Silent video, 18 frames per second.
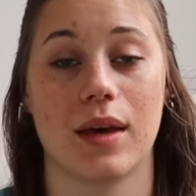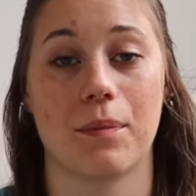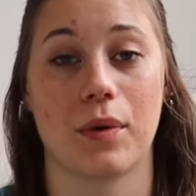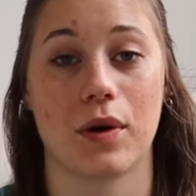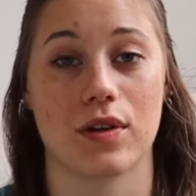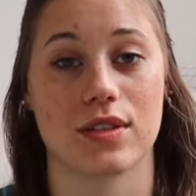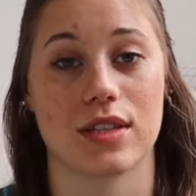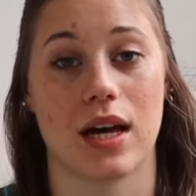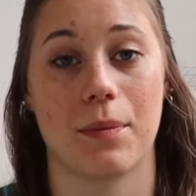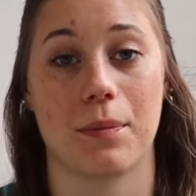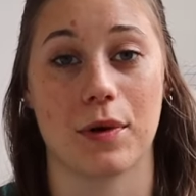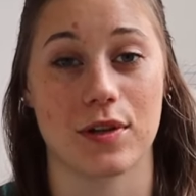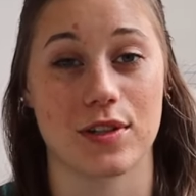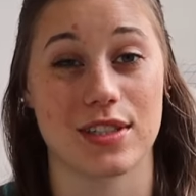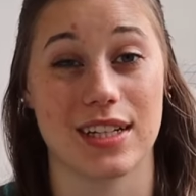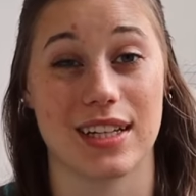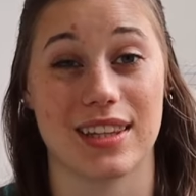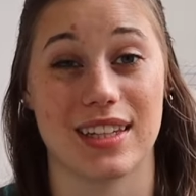pers- a
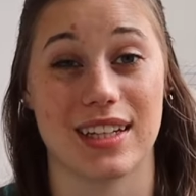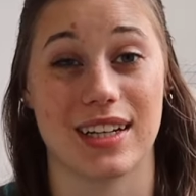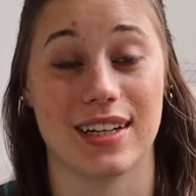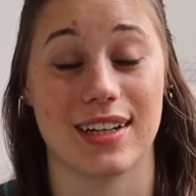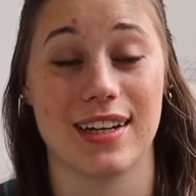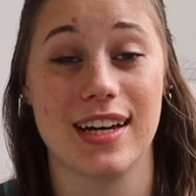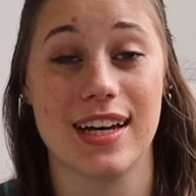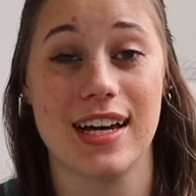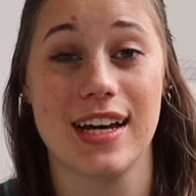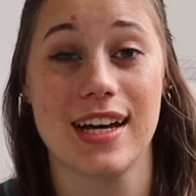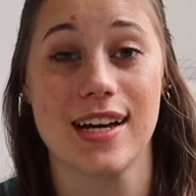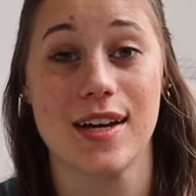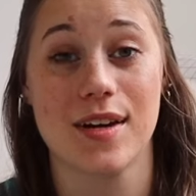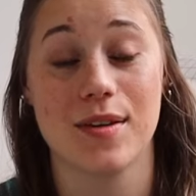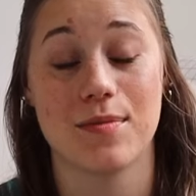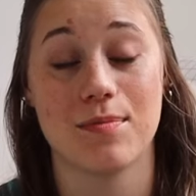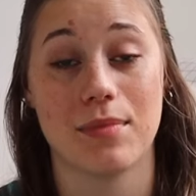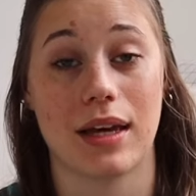person at the
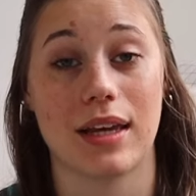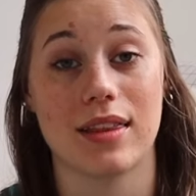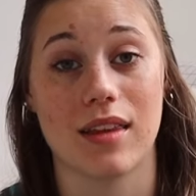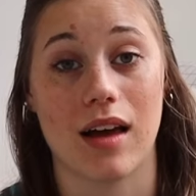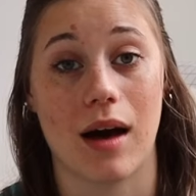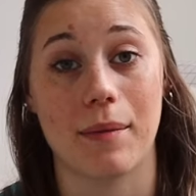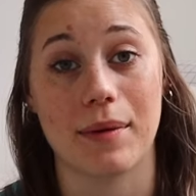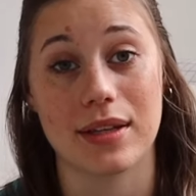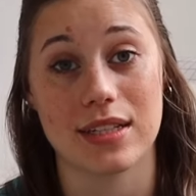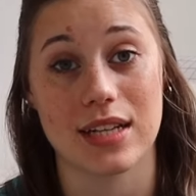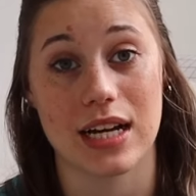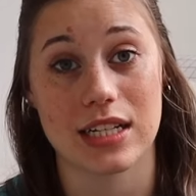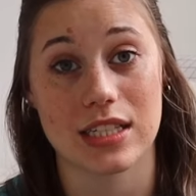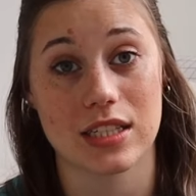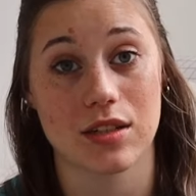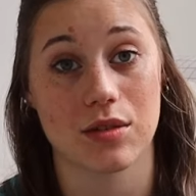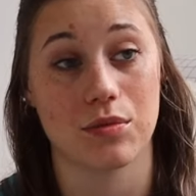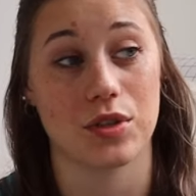main lobby
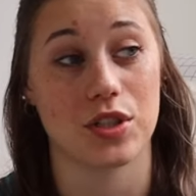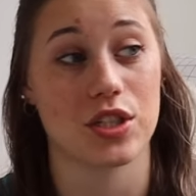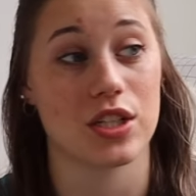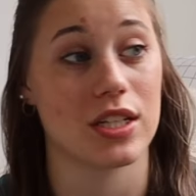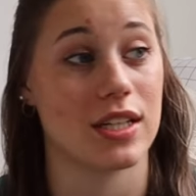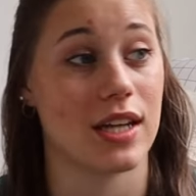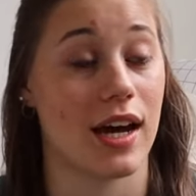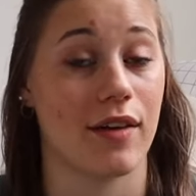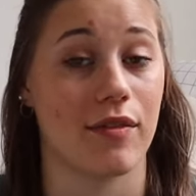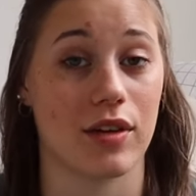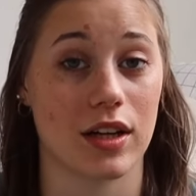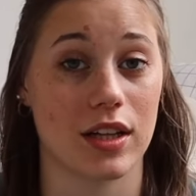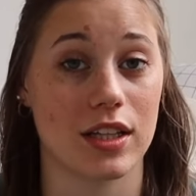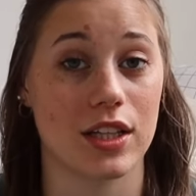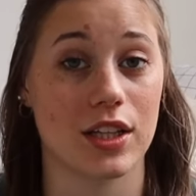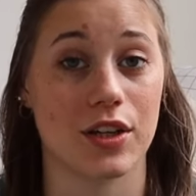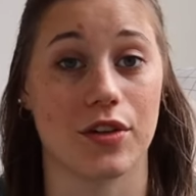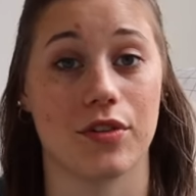desk, which can have a
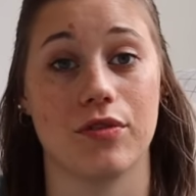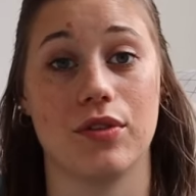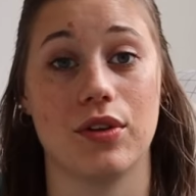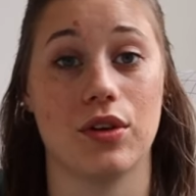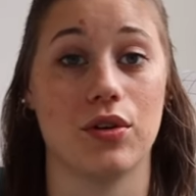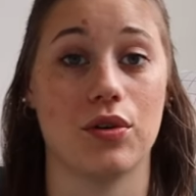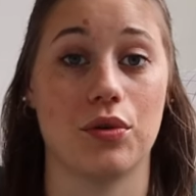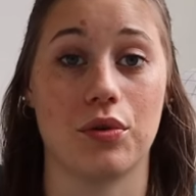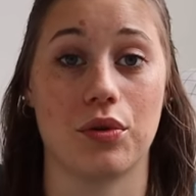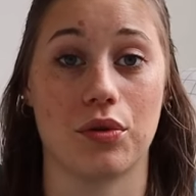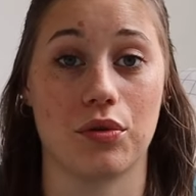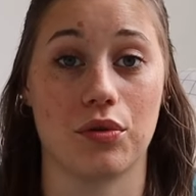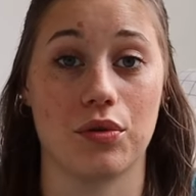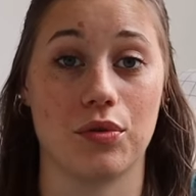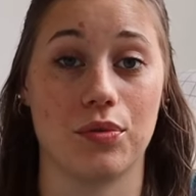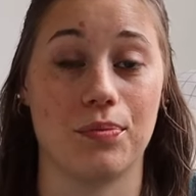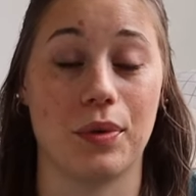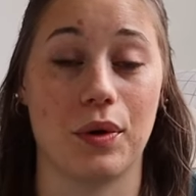clear view
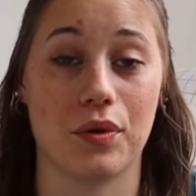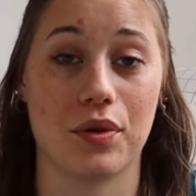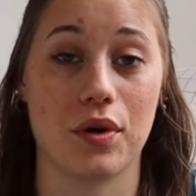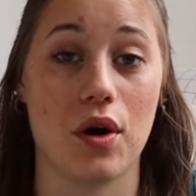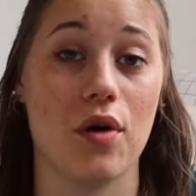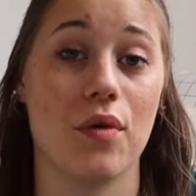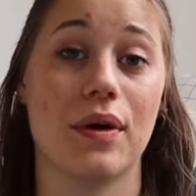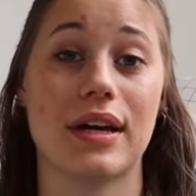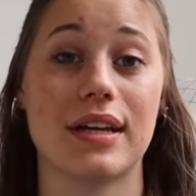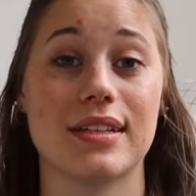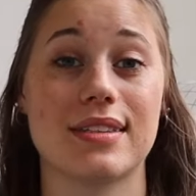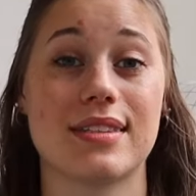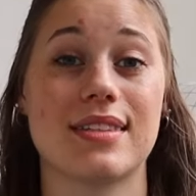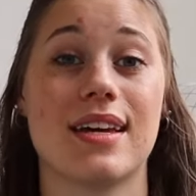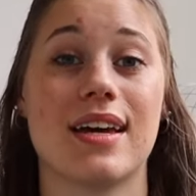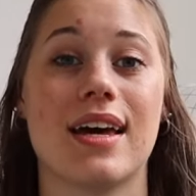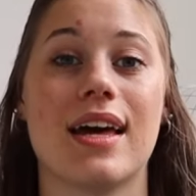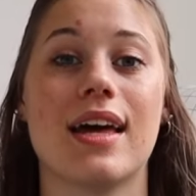through both
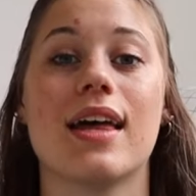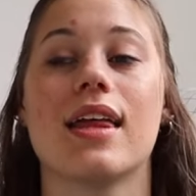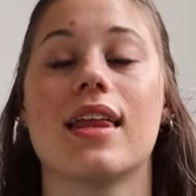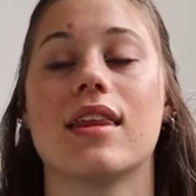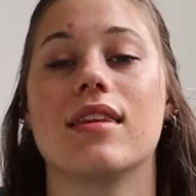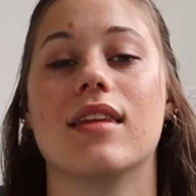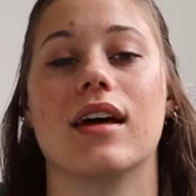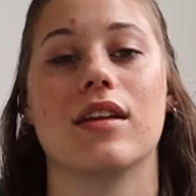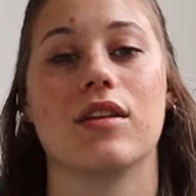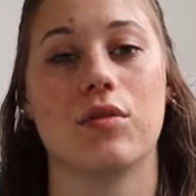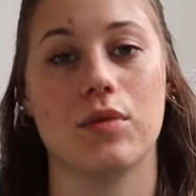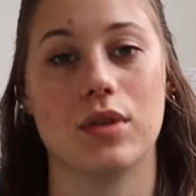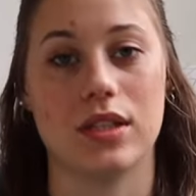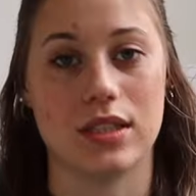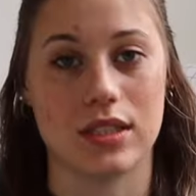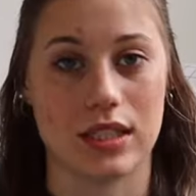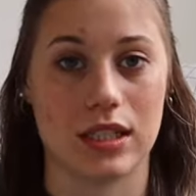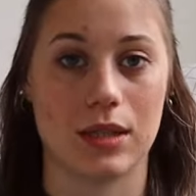hallways that you
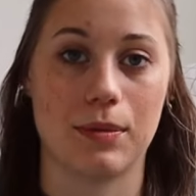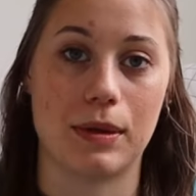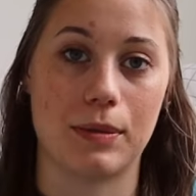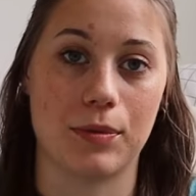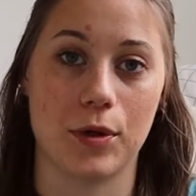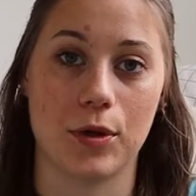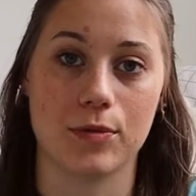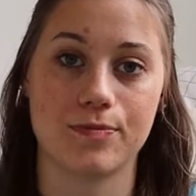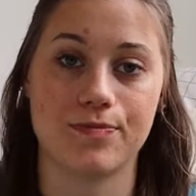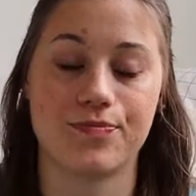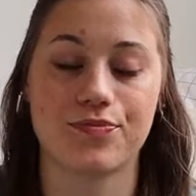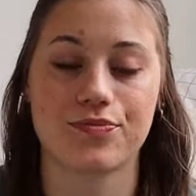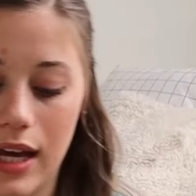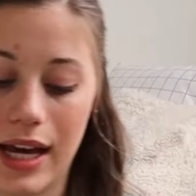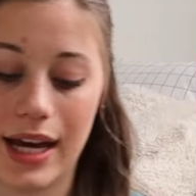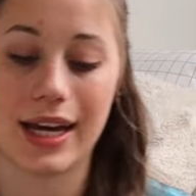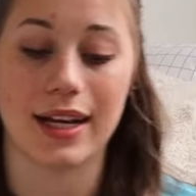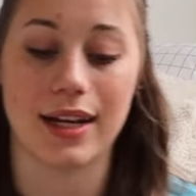wouldn't need a peephole.
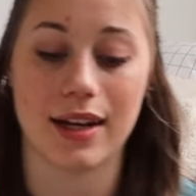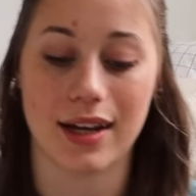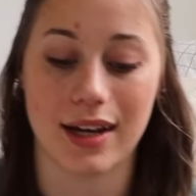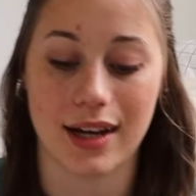And